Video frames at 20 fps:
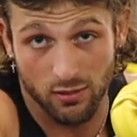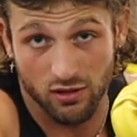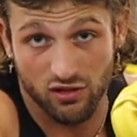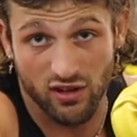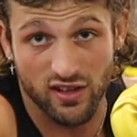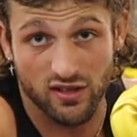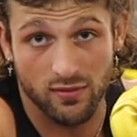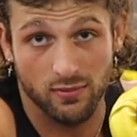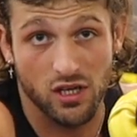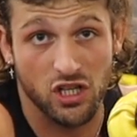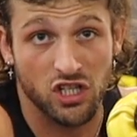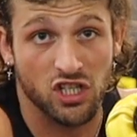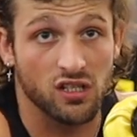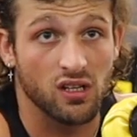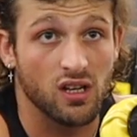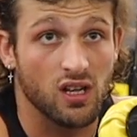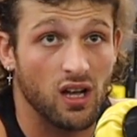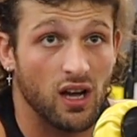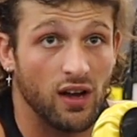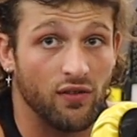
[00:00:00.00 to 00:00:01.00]
My transformation,
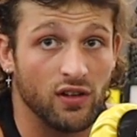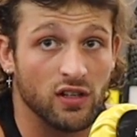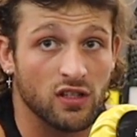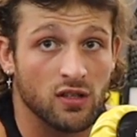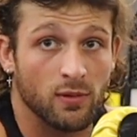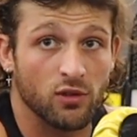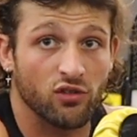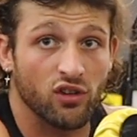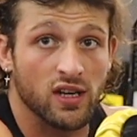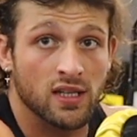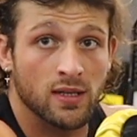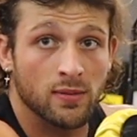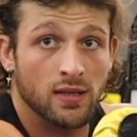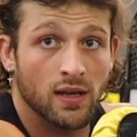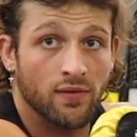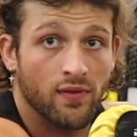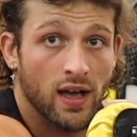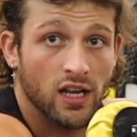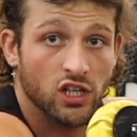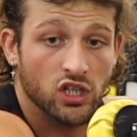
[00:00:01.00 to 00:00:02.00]
I feel as though my triceps
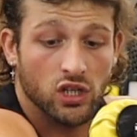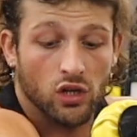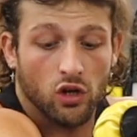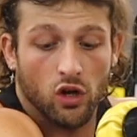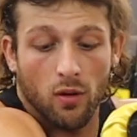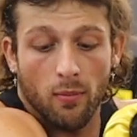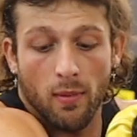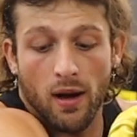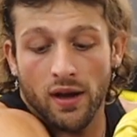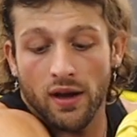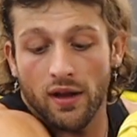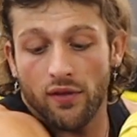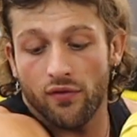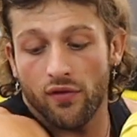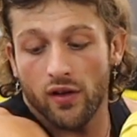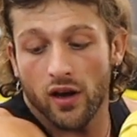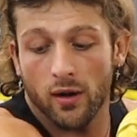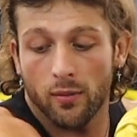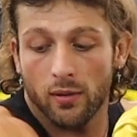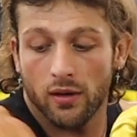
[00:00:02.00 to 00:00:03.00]
have actually come on a
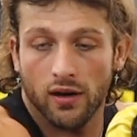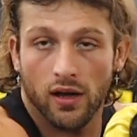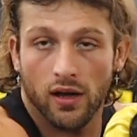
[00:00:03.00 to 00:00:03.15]
fair bit